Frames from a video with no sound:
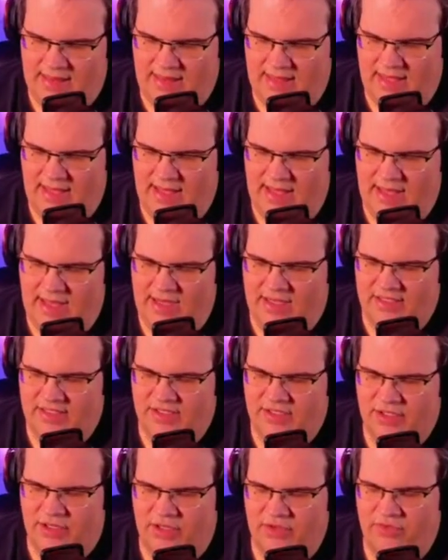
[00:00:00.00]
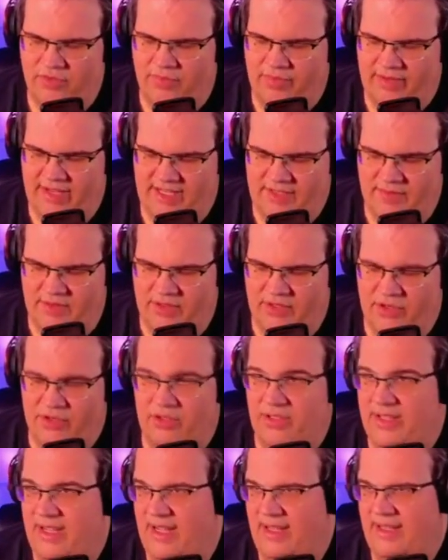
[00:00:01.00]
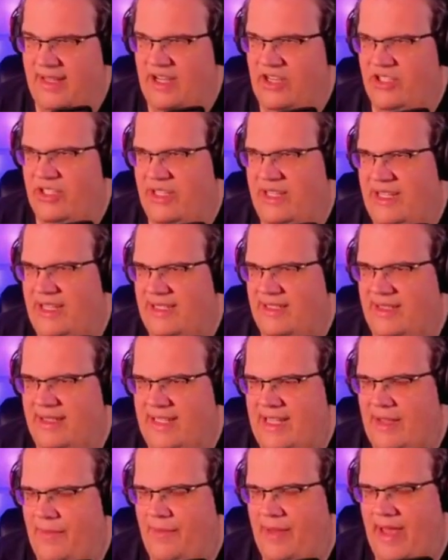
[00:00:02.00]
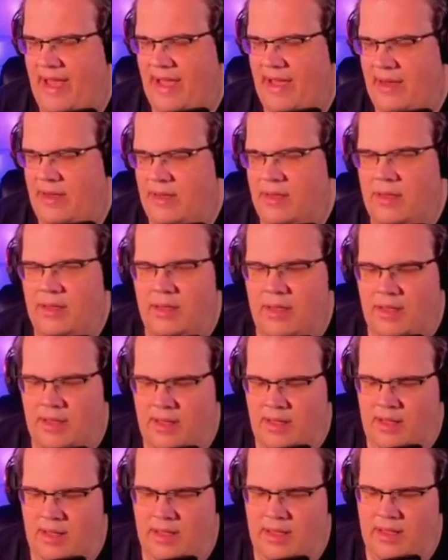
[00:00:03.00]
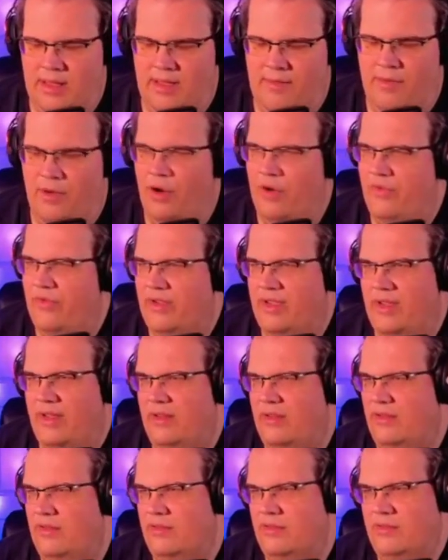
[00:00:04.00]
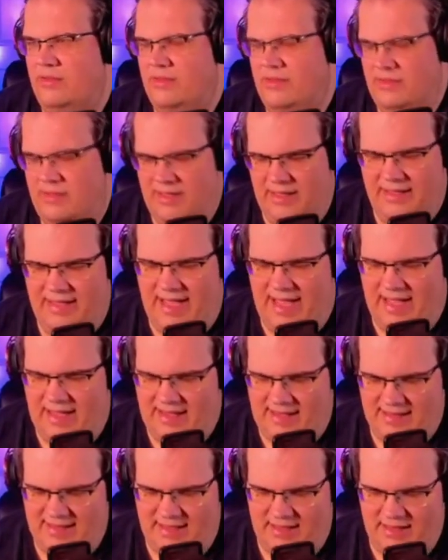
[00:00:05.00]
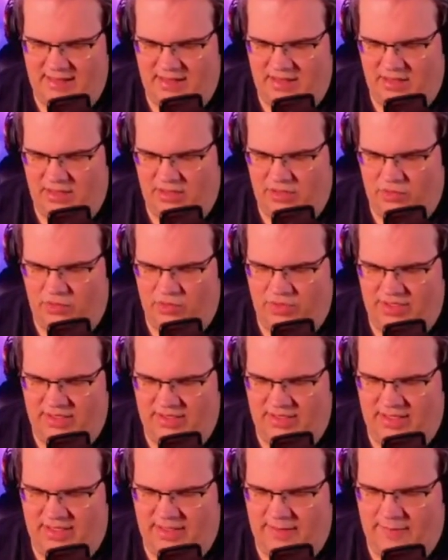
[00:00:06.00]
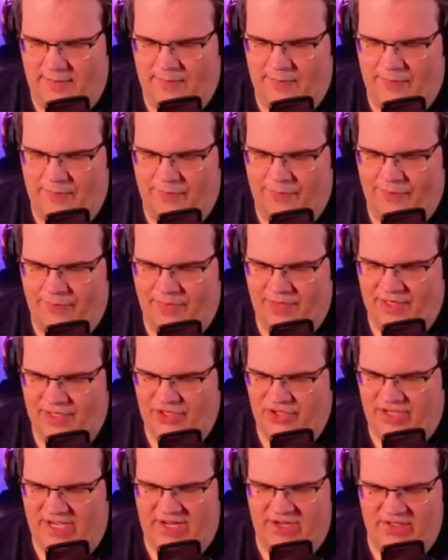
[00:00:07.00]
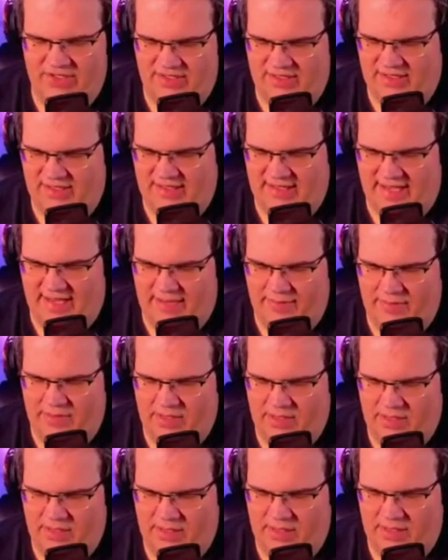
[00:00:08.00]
The assault replacement, Total Annihilation, isn't that bad. Um, overkill attack is not the worst thing. Shadows are the same.